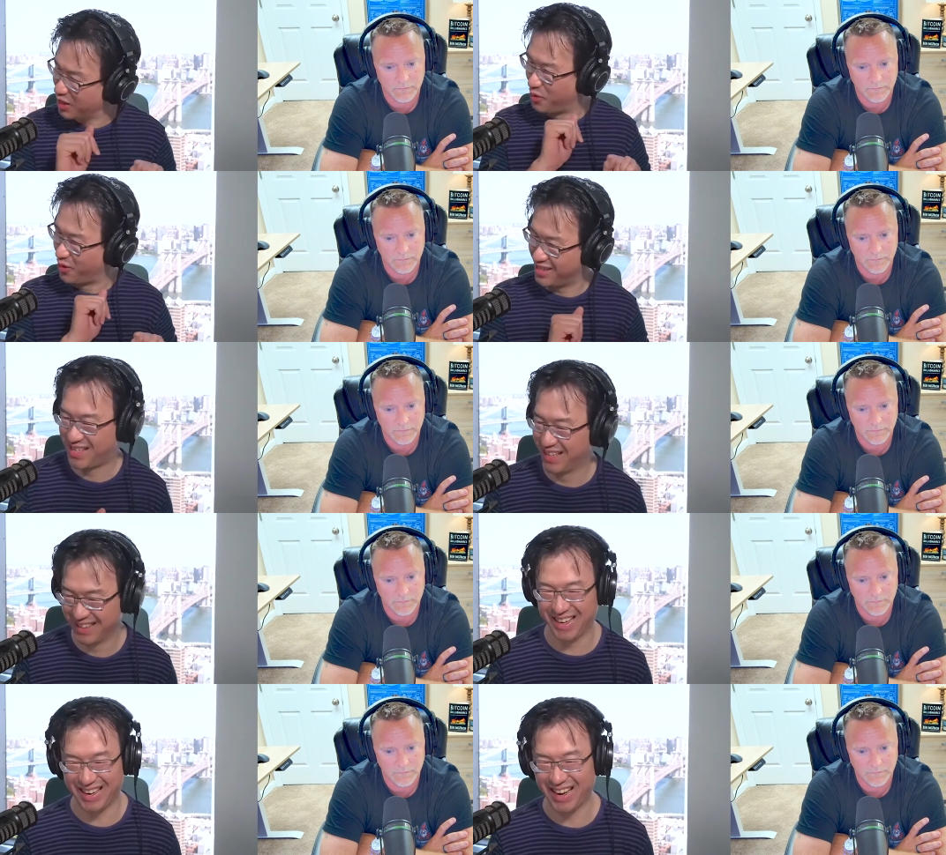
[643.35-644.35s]

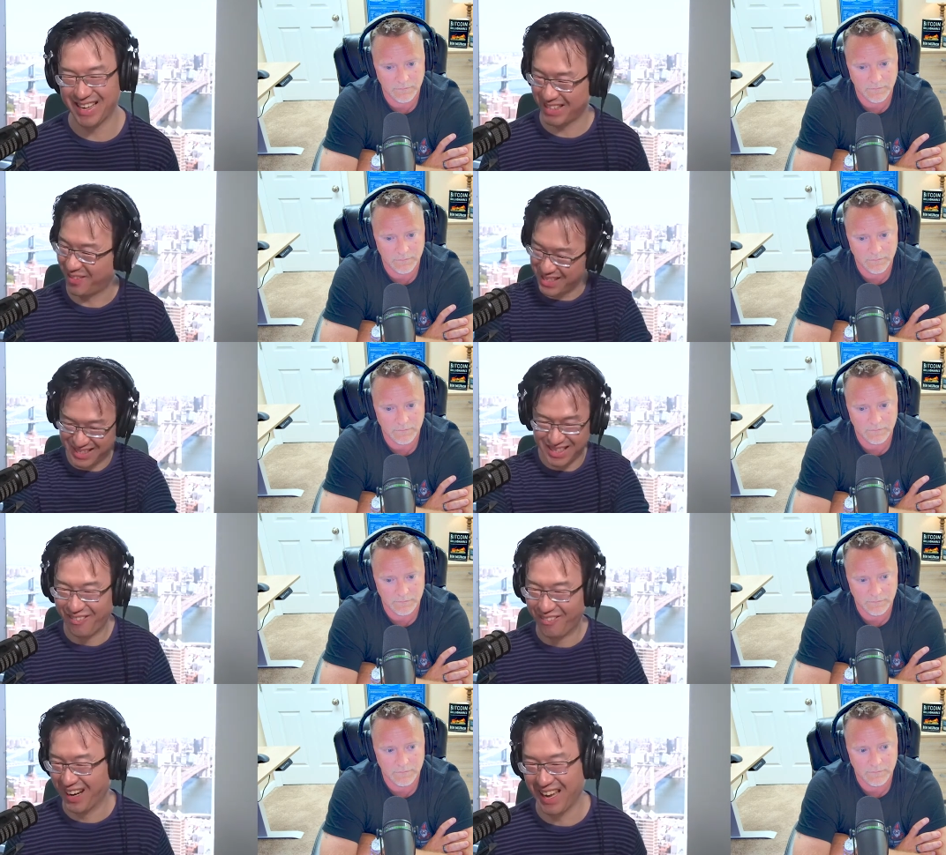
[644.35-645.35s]
Speaker 1: question they ask. I'm just
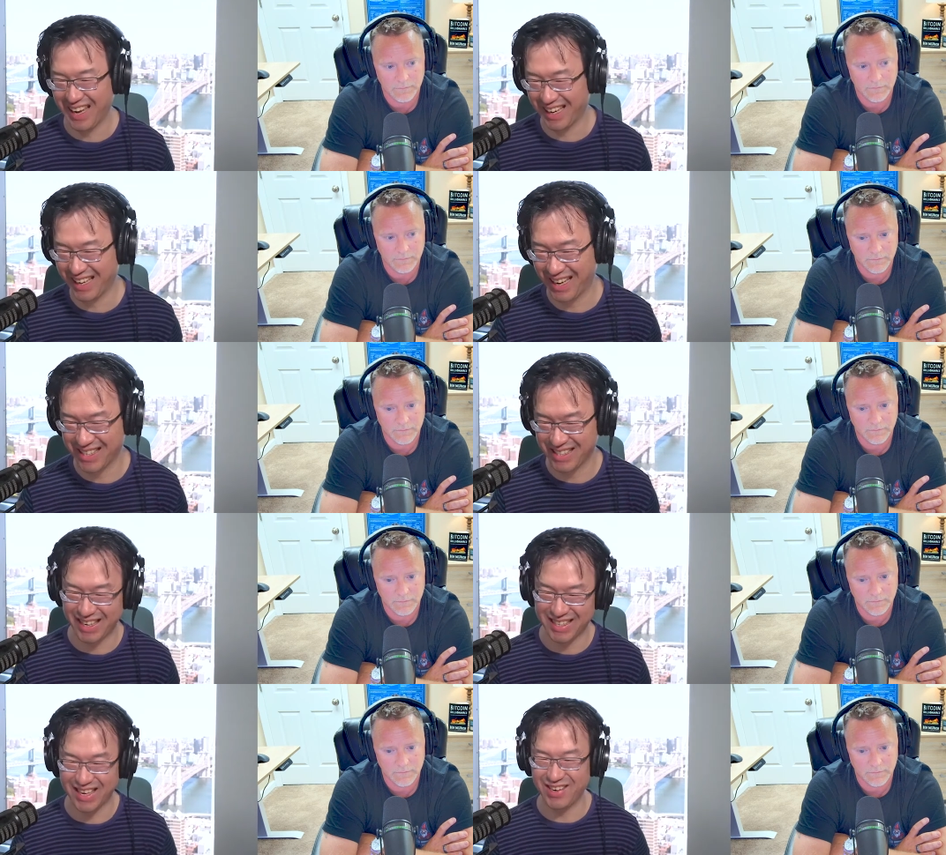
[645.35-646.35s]
relaying it as
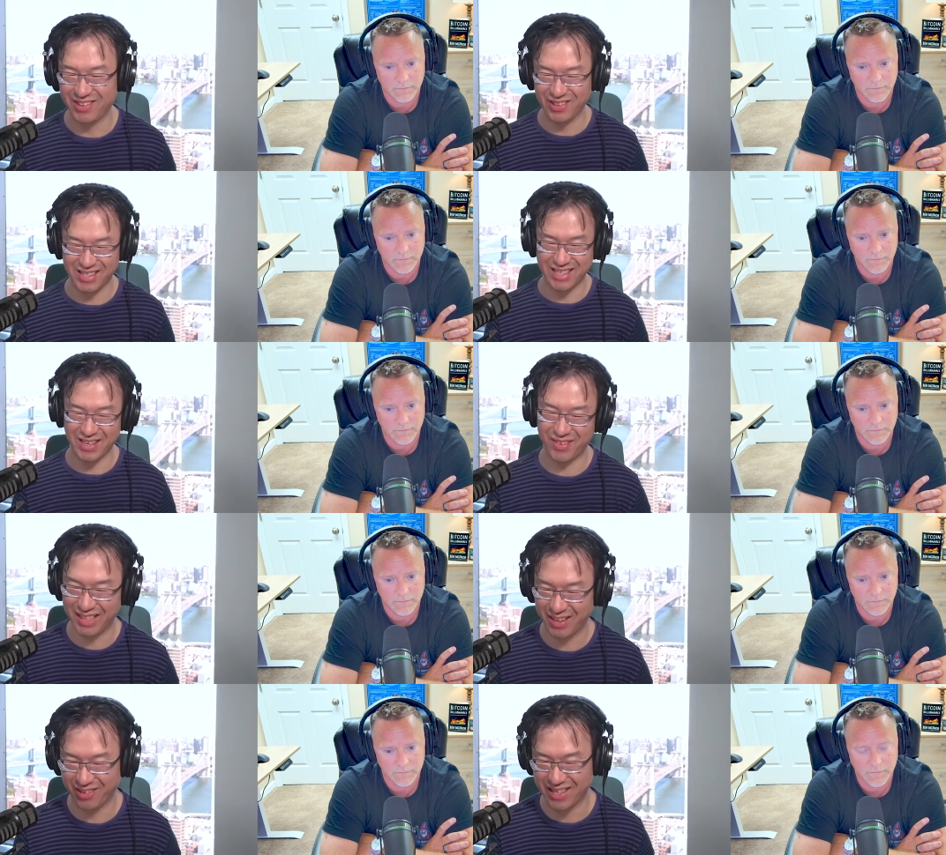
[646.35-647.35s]
as I know those are
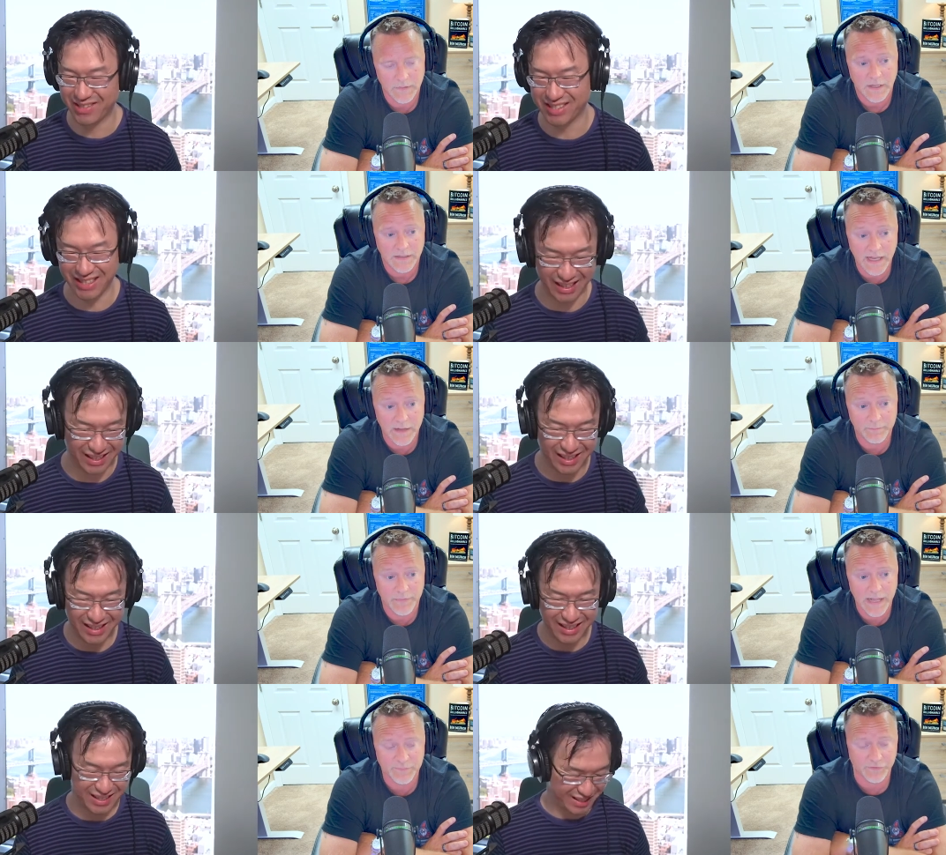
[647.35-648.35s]
something they were interested in.
Speaker 2: Yep
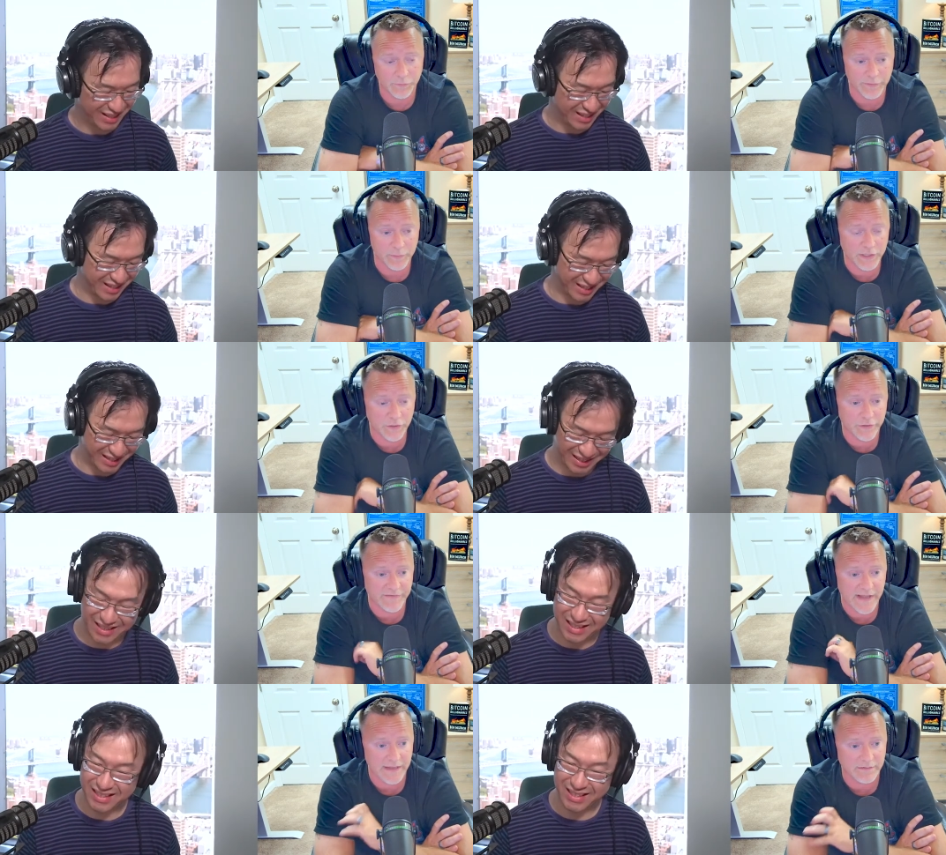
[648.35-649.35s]
Absolutely. And we could
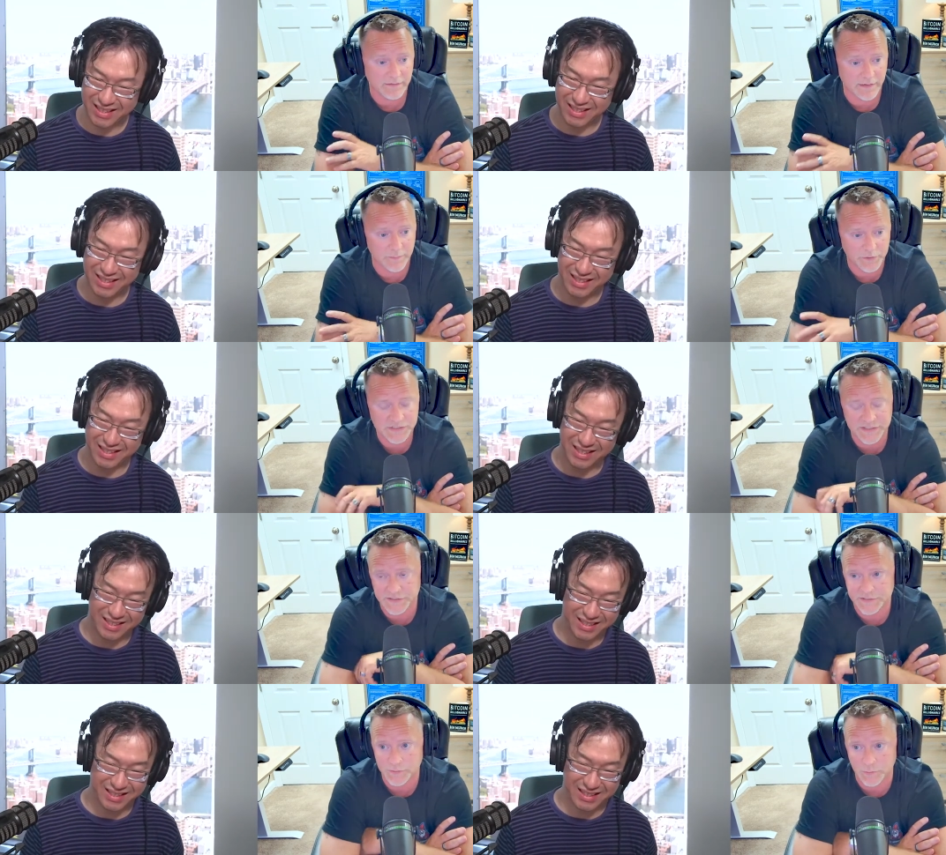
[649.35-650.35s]
have had uh,
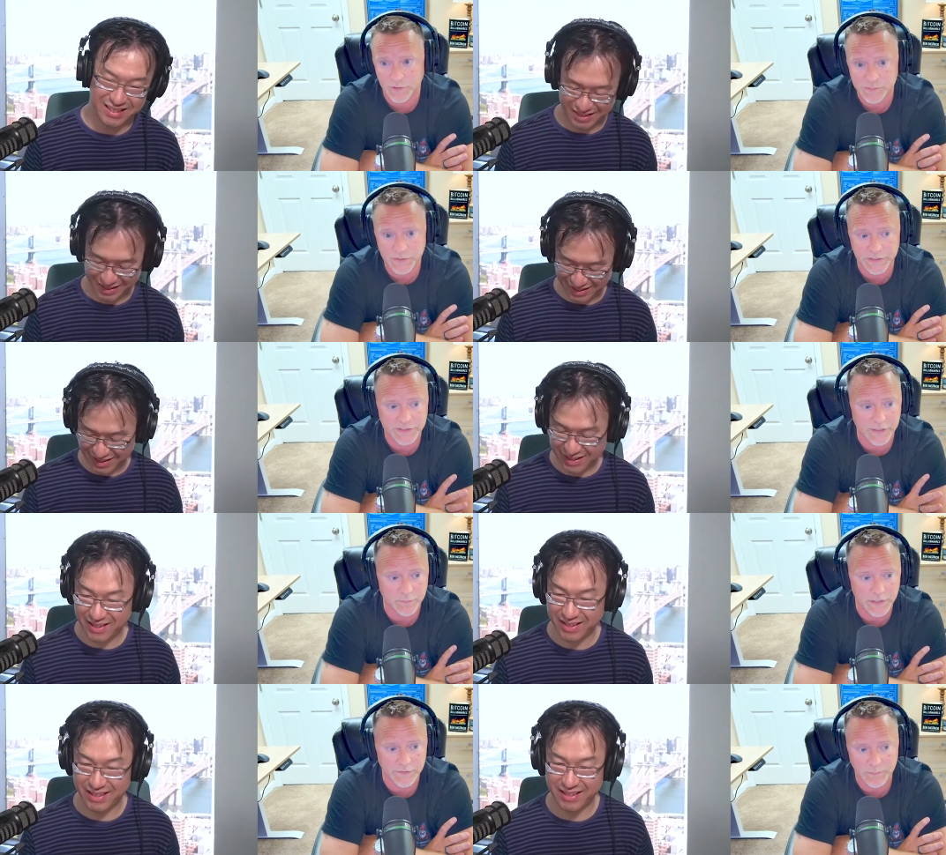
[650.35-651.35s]
persistent storage. We could have
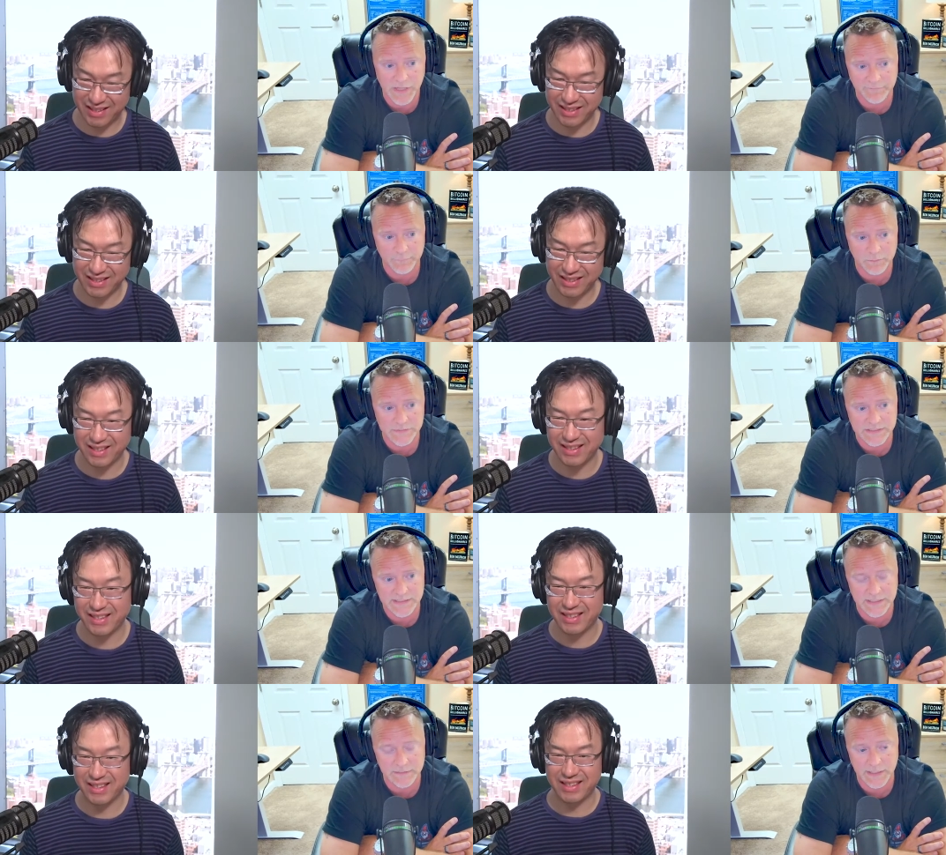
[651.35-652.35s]
done what other platforms
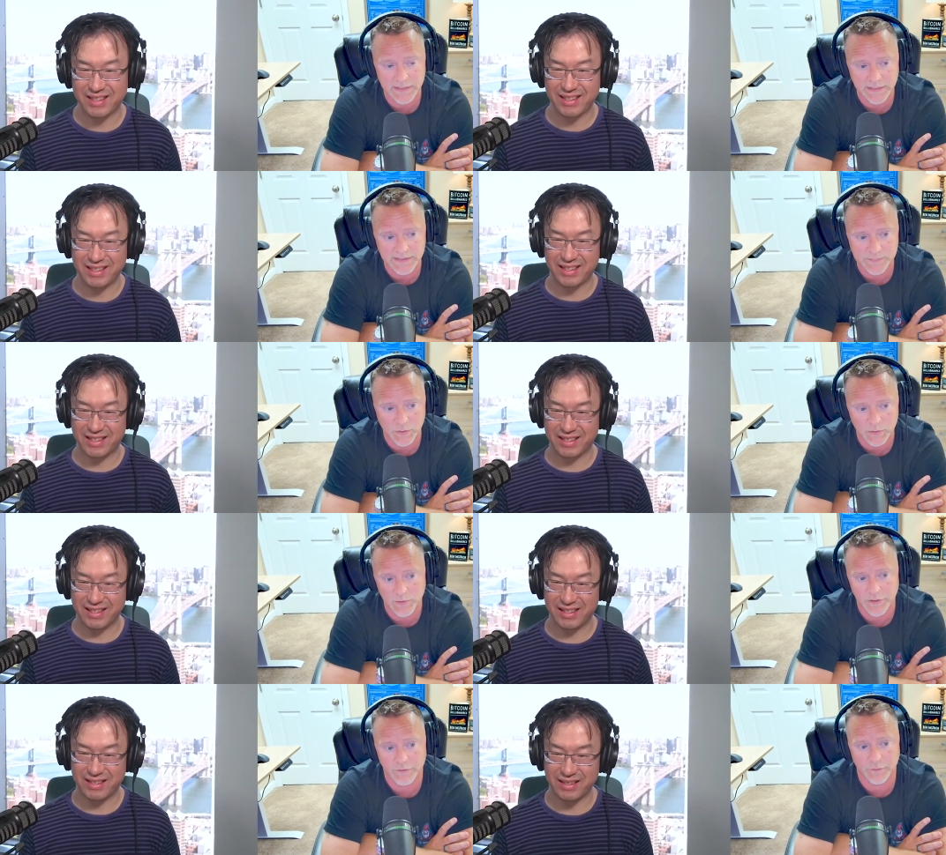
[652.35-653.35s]
did, and that is
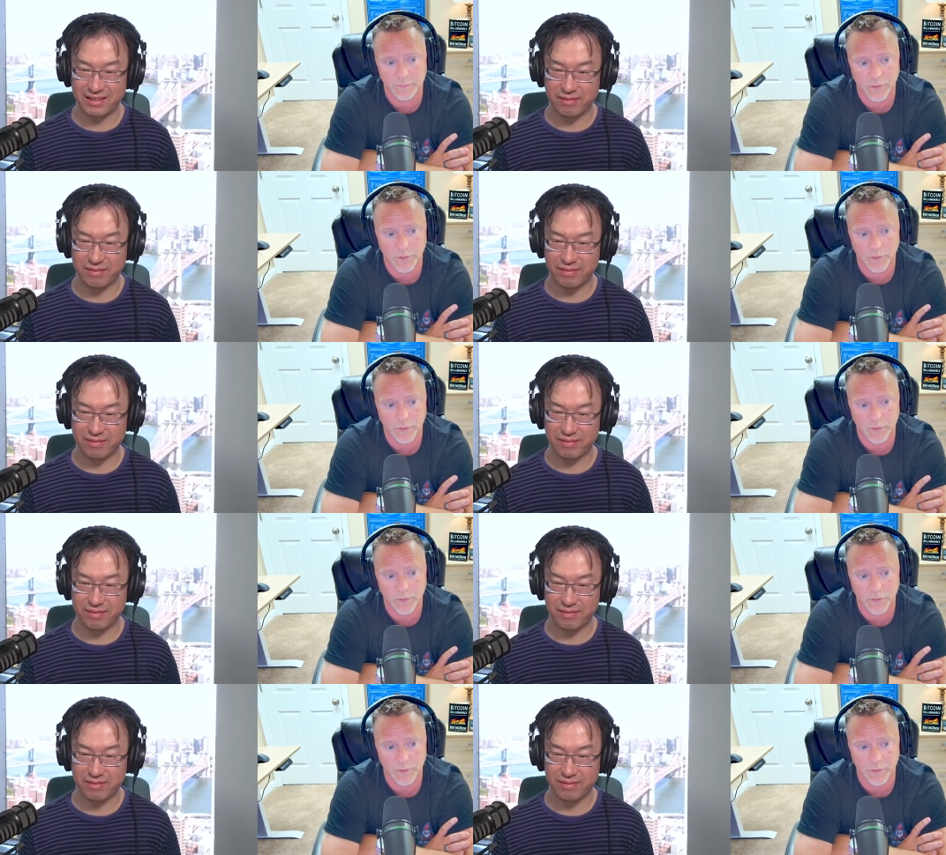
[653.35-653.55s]
partner with a third